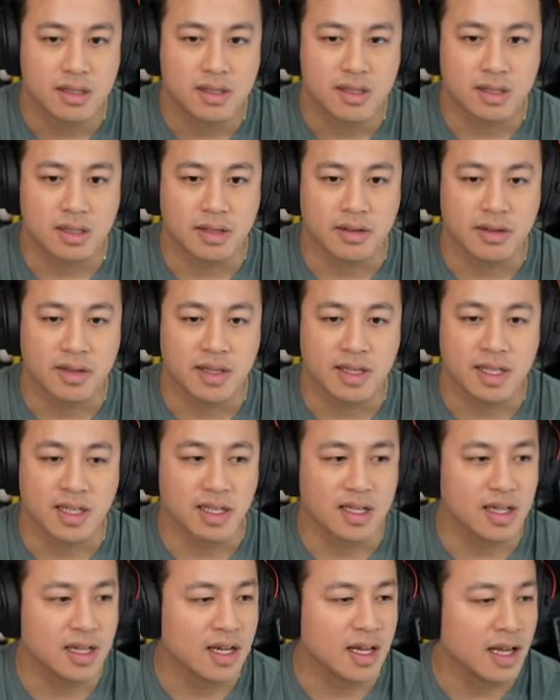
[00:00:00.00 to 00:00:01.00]
So, and
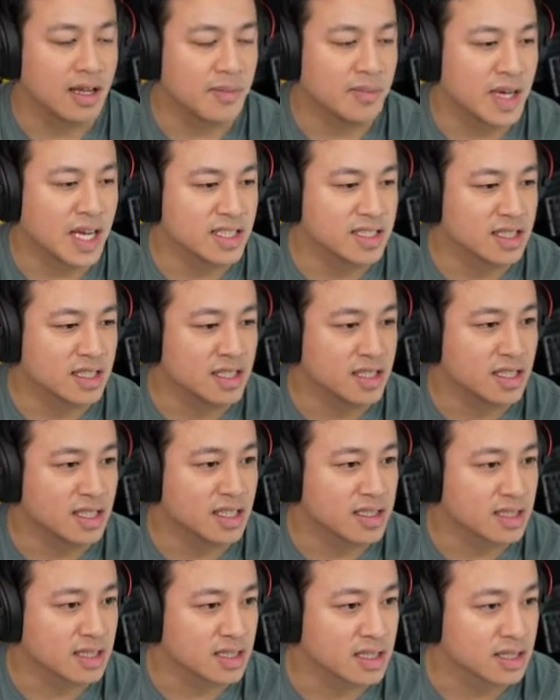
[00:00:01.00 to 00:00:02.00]
then I imagine
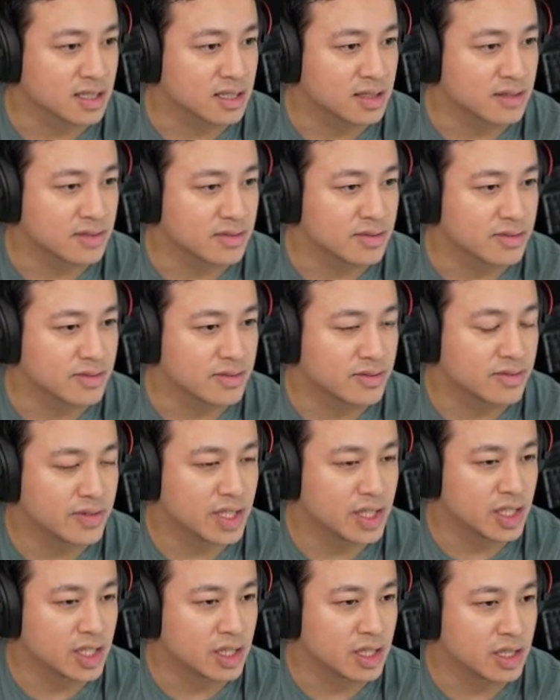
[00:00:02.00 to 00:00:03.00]
he's gonna
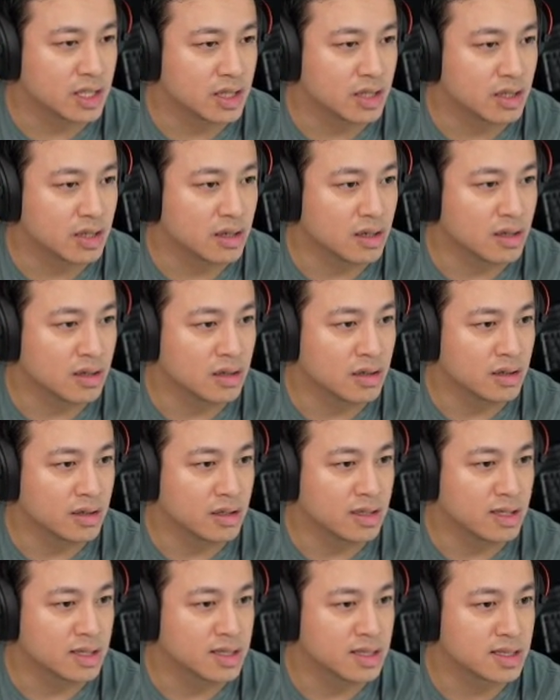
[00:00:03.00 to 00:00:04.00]
configure all
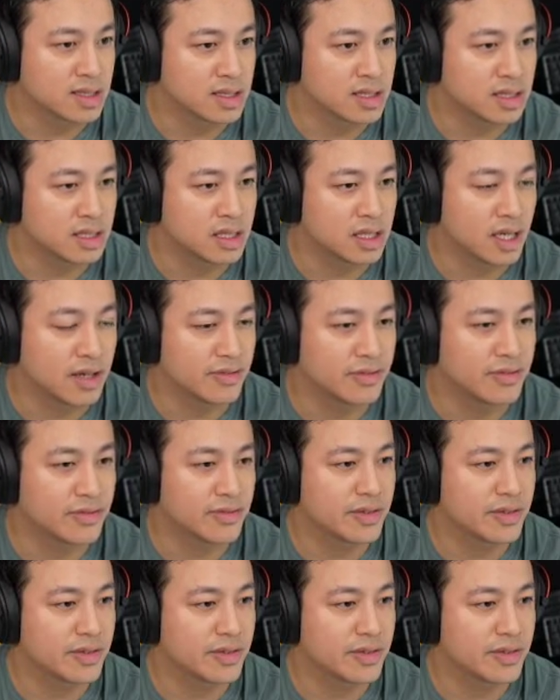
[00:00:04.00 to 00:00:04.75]
this stuff.